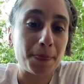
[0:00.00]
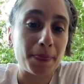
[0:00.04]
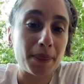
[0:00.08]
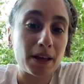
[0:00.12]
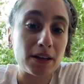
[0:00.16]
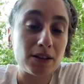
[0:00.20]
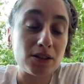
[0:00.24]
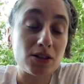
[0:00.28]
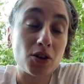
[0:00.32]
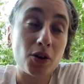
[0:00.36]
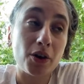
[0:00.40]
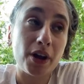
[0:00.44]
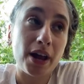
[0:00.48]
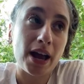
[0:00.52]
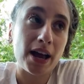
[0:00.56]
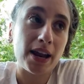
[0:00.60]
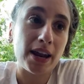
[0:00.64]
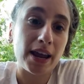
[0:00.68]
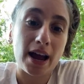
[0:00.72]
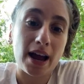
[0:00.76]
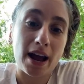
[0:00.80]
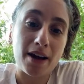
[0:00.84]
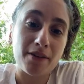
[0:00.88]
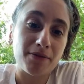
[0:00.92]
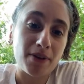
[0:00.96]
So yeah,
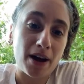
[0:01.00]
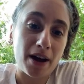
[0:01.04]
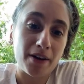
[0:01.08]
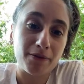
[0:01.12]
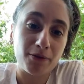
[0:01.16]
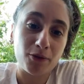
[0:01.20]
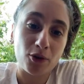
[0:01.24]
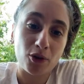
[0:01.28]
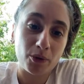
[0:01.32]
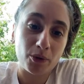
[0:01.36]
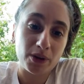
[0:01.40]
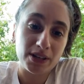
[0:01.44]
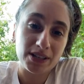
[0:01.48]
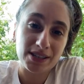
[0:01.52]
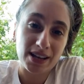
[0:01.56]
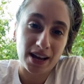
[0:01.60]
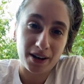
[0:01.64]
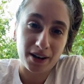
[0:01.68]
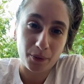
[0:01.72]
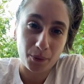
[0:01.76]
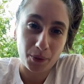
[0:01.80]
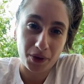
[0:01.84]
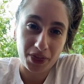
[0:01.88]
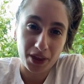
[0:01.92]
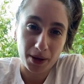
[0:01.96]
like, I've always done
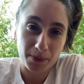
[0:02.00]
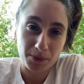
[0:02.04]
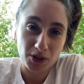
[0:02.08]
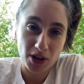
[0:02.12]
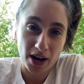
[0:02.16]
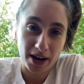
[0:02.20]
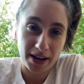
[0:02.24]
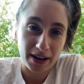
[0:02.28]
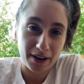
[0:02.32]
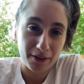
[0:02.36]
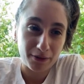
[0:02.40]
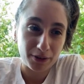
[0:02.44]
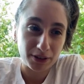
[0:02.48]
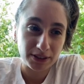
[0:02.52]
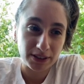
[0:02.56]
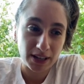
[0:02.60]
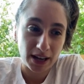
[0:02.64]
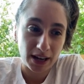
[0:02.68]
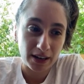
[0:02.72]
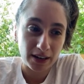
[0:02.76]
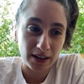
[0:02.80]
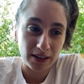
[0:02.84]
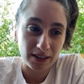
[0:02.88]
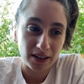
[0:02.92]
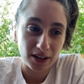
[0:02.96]
it with them, so I never
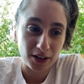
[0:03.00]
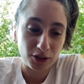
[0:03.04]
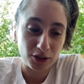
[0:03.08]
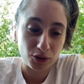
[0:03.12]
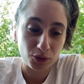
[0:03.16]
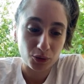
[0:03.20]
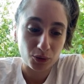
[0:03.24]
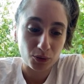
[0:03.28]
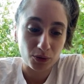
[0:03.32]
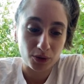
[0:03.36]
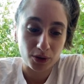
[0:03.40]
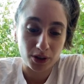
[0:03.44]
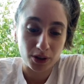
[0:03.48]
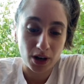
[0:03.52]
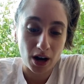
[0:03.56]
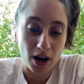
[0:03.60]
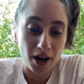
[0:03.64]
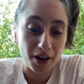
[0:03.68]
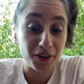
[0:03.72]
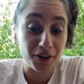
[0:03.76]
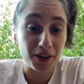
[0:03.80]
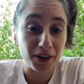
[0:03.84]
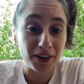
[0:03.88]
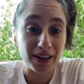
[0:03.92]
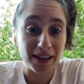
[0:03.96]
done a tour
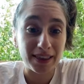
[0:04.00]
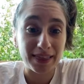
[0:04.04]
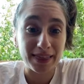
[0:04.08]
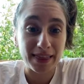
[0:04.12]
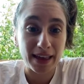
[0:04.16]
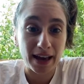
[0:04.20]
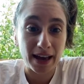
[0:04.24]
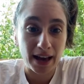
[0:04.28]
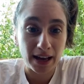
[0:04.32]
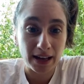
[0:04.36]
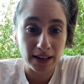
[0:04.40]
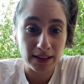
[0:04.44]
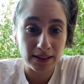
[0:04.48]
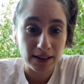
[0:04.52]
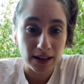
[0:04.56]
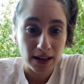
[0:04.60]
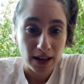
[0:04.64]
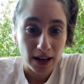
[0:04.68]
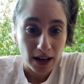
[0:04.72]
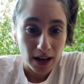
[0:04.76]
other than that.